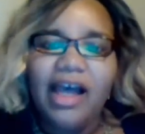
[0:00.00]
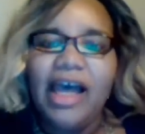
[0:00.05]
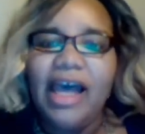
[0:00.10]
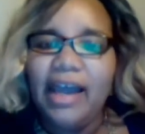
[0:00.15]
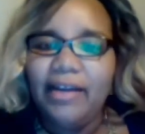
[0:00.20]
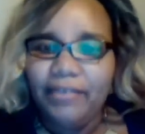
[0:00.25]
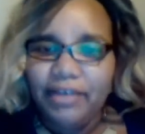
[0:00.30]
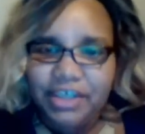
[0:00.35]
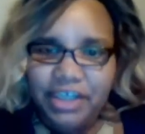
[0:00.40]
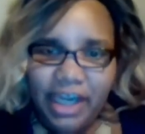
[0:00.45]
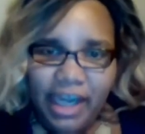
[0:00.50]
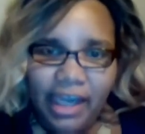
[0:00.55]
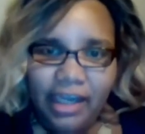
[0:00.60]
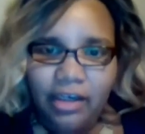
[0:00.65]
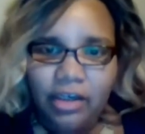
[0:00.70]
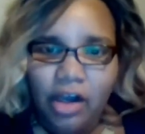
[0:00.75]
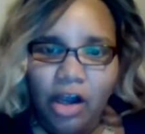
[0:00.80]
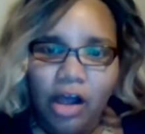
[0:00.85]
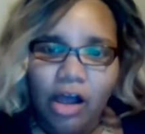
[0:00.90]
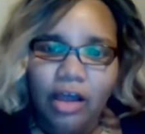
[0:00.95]
Average
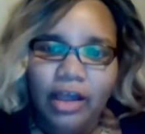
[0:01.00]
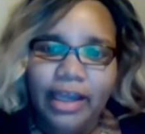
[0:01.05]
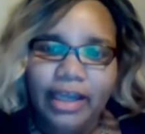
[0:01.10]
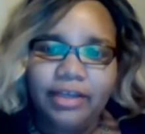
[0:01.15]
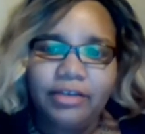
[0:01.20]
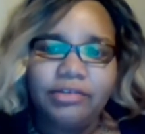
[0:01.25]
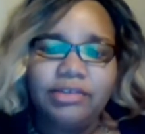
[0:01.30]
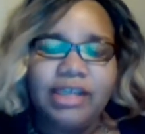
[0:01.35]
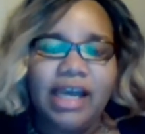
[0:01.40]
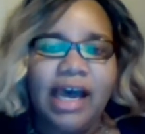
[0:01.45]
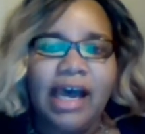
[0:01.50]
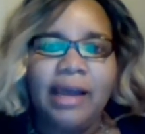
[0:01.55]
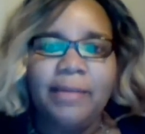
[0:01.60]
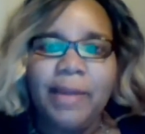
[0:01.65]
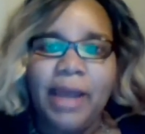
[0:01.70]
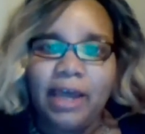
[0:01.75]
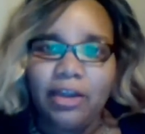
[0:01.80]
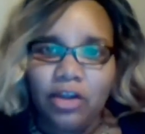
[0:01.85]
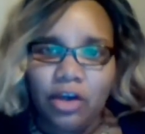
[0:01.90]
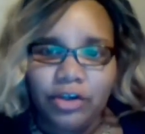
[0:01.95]
call handle
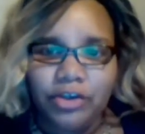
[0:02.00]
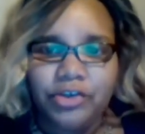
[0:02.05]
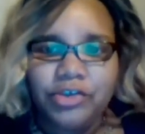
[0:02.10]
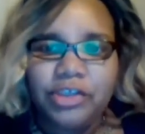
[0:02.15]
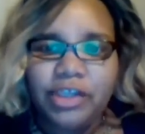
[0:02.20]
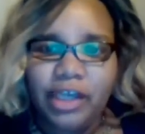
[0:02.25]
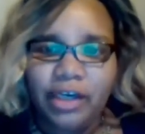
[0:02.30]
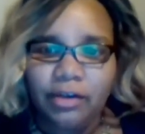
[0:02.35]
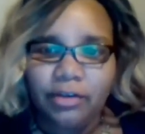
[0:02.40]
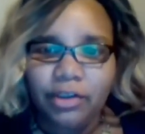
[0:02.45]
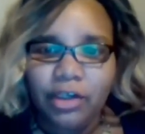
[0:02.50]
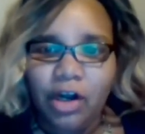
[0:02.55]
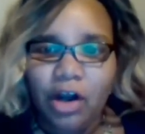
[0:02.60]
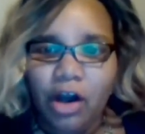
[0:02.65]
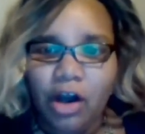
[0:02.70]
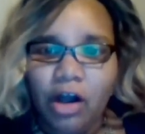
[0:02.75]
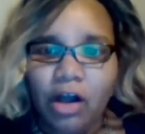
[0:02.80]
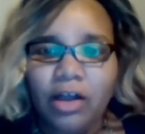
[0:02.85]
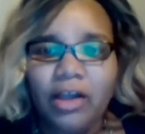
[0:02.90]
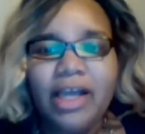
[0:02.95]
time, how long you're staying on the
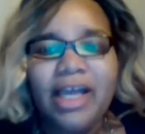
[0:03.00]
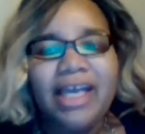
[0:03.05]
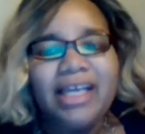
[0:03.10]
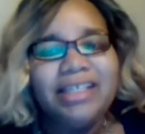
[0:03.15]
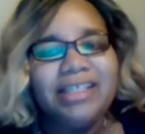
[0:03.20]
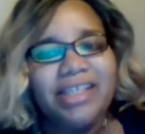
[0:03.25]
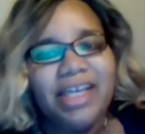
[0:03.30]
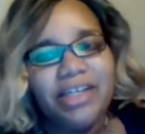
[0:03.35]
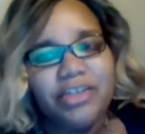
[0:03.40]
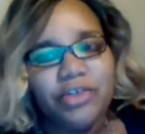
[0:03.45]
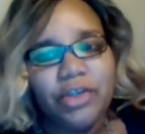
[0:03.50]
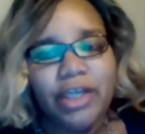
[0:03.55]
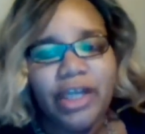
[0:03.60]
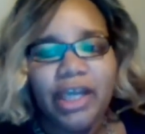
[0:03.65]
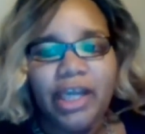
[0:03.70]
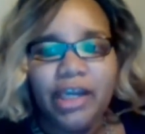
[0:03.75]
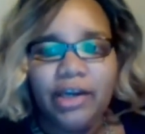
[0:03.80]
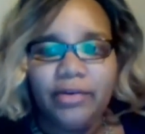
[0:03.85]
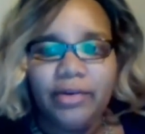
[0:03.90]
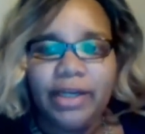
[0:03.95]
call, schedule
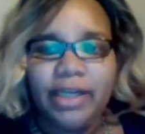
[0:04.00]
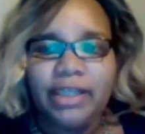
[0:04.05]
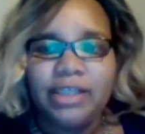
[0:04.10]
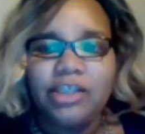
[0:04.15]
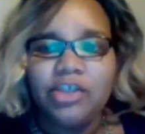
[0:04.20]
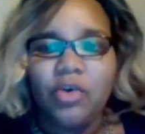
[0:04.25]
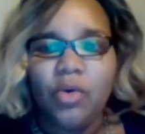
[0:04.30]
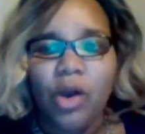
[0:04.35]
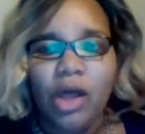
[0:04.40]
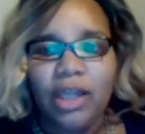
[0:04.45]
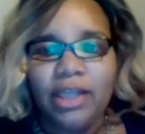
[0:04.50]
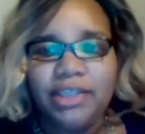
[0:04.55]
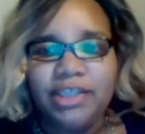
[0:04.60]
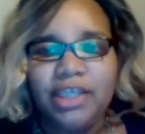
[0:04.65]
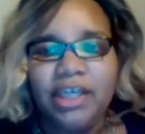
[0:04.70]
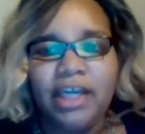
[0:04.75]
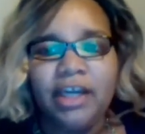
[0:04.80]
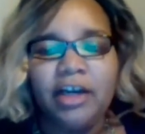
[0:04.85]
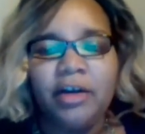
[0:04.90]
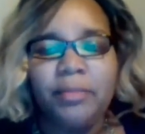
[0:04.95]
adherence,
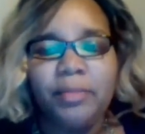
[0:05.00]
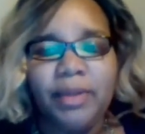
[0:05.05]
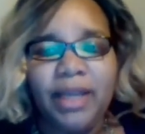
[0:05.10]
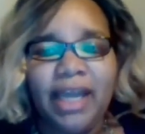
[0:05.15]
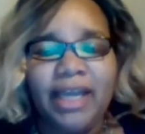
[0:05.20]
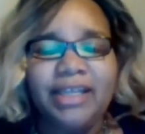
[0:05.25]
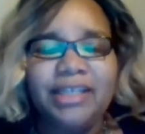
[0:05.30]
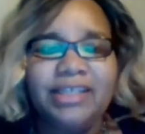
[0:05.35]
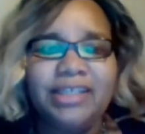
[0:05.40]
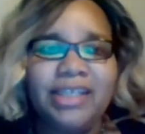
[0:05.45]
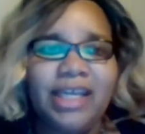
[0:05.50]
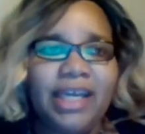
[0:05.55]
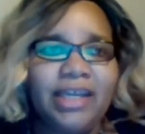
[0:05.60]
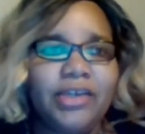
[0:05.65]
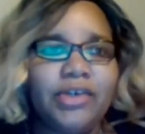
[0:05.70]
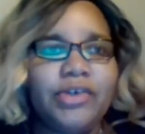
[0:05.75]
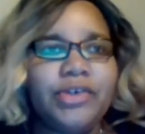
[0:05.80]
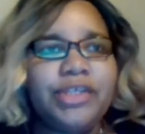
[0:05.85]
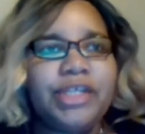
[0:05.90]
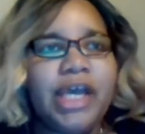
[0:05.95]
quality and compliance
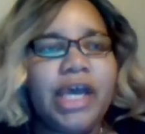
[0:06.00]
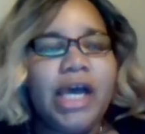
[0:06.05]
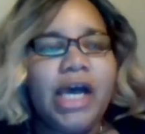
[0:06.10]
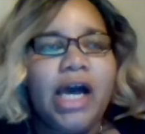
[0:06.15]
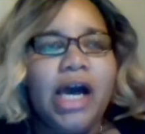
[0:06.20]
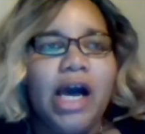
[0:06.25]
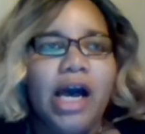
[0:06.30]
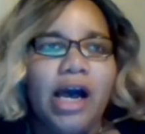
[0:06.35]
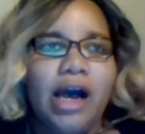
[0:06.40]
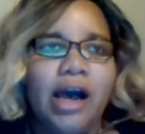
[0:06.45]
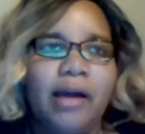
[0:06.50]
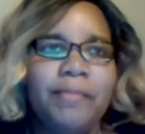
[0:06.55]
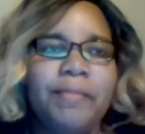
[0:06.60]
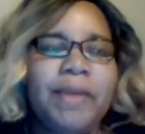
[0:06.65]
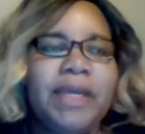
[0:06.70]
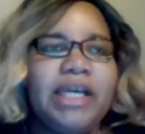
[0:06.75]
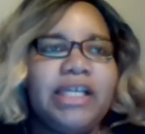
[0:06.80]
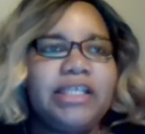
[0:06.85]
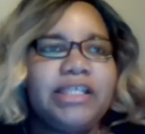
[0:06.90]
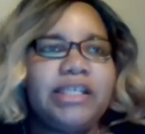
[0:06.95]
standards.
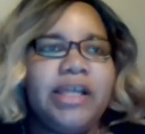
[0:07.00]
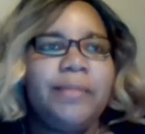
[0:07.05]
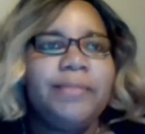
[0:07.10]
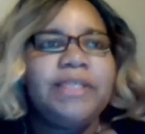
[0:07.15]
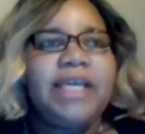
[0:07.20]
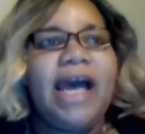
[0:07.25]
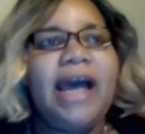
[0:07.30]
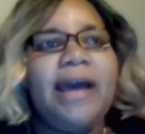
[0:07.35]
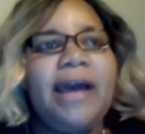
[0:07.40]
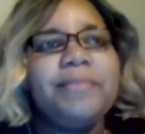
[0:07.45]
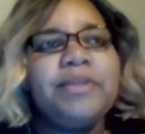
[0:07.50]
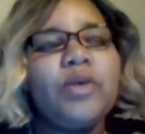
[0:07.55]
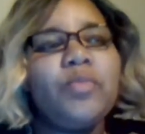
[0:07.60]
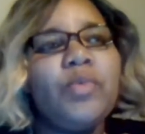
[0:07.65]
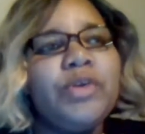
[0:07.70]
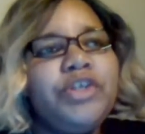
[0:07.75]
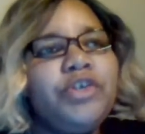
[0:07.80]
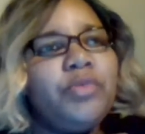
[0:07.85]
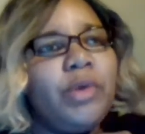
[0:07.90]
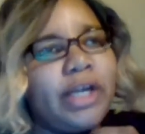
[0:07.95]
Because sometimes
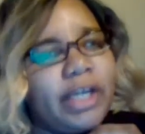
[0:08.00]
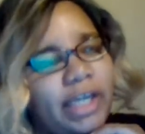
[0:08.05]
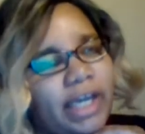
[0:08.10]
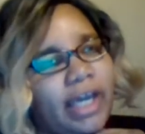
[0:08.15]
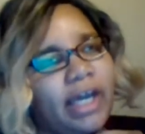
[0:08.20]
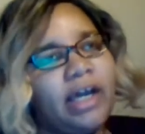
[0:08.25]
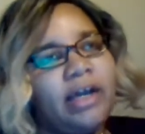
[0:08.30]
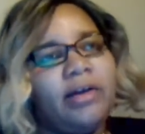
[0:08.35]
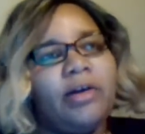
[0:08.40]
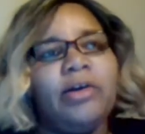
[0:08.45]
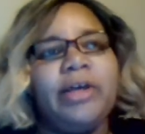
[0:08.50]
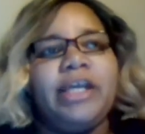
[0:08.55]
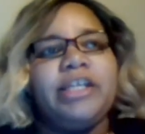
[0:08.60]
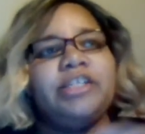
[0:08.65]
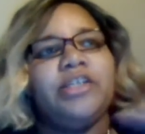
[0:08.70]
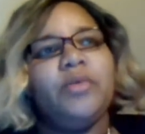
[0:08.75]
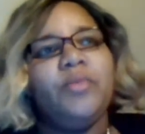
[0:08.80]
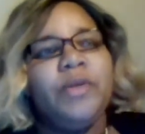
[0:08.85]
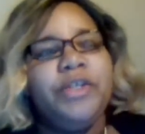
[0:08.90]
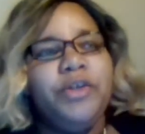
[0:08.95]
when you work at
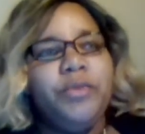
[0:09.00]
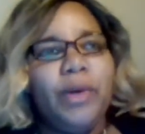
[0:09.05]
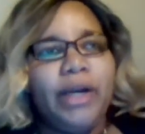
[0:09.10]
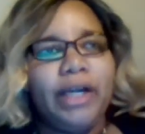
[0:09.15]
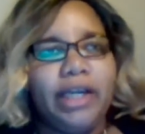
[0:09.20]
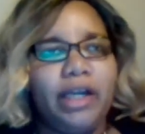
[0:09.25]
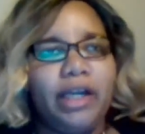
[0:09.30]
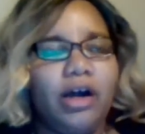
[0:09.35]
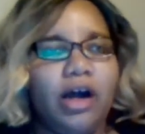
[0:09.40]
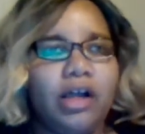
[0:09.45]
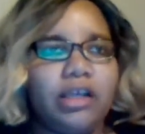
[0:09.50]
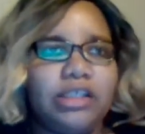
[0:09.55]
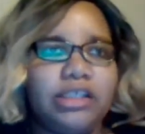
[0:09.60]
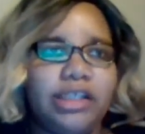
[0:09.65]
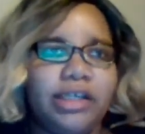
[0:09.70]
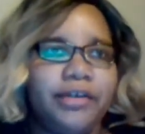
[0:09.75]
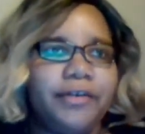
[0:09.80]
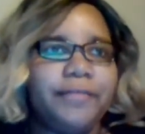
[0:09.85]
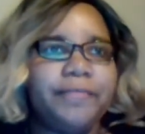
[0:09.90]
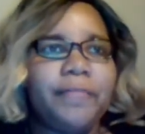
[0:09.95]
a call
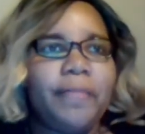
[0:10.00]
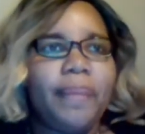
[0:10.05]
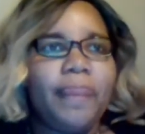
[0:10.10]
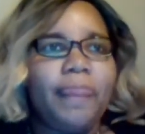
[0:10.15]
center,